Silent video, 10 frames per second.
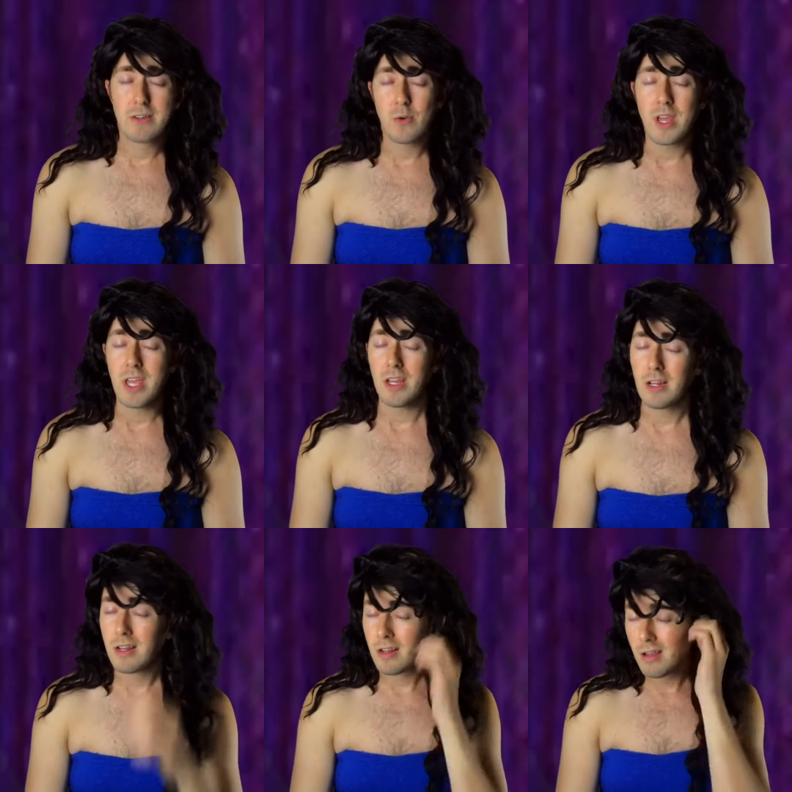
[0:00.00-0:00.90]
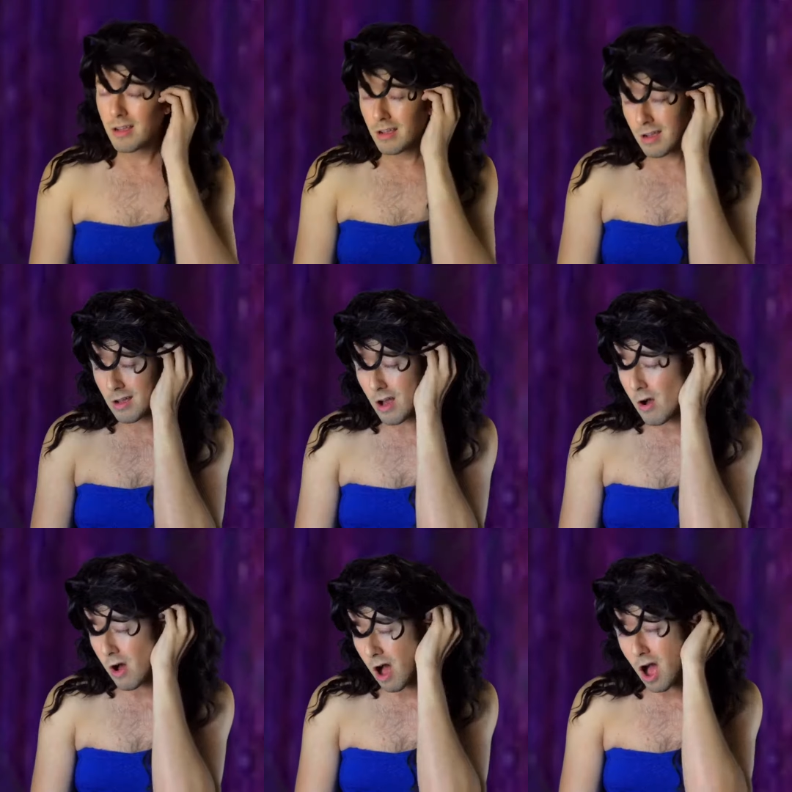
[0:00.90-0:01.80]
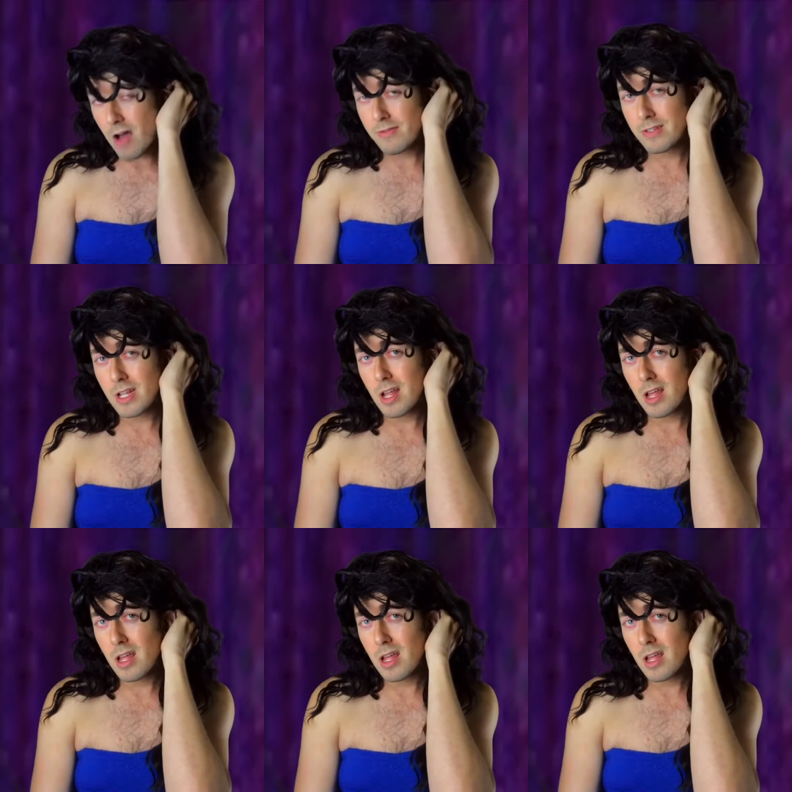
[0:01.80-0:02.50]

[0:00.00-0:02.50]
queen. Go off. So